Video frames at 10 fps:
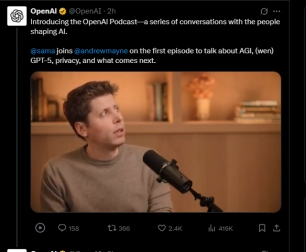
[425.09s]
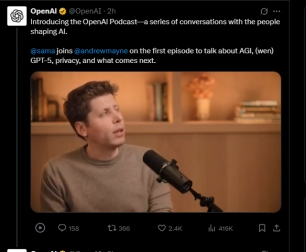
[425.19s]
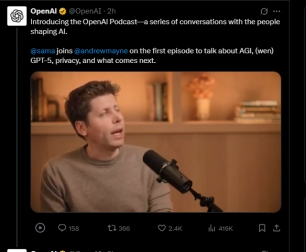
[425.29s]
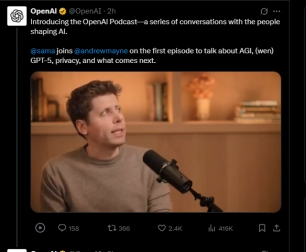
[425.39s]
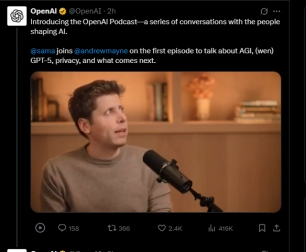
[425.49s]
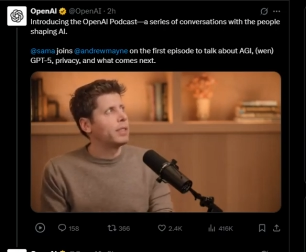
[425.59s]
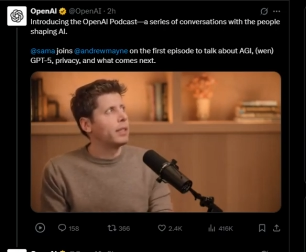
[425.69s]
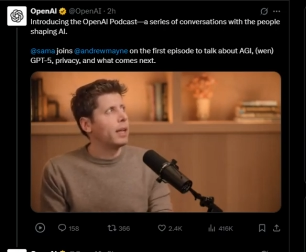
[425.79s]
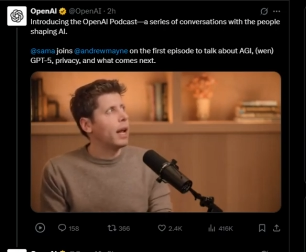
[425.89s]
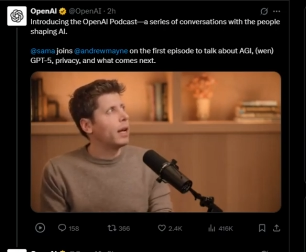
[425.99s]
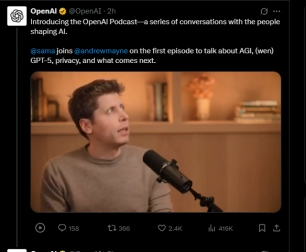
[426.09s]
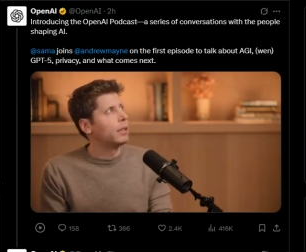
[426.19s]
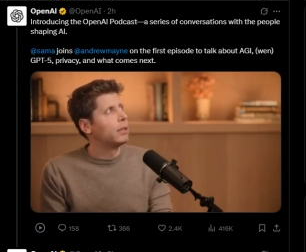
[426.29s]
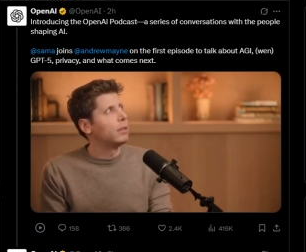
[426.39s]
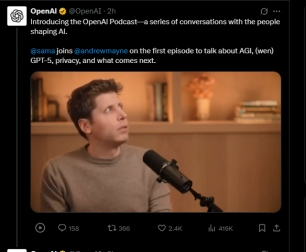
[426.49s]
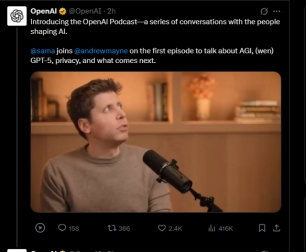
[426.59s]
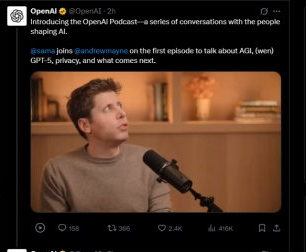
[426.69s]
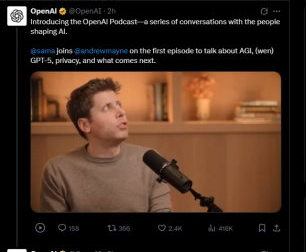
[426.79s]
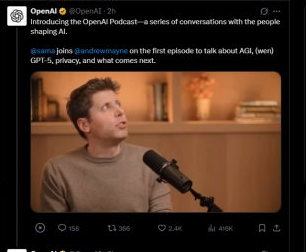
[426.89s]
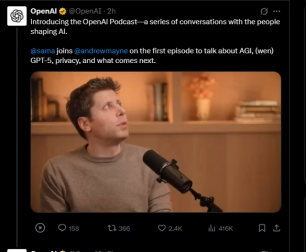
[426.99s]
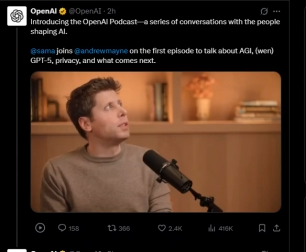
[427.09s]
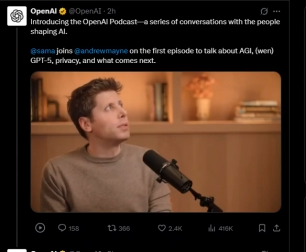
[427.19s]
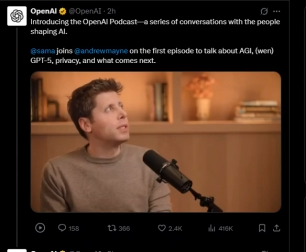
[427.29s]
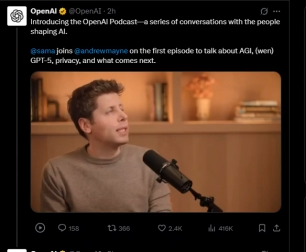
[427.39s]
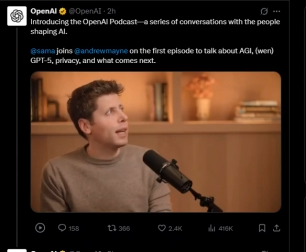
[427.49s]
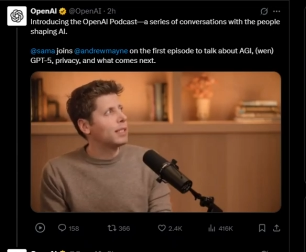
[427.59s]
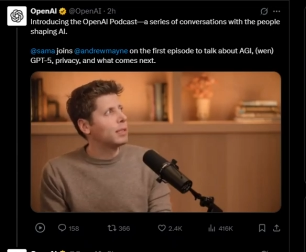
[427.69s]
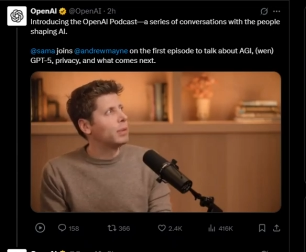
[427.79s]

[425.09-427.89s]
okay, it's obviously not doing new science,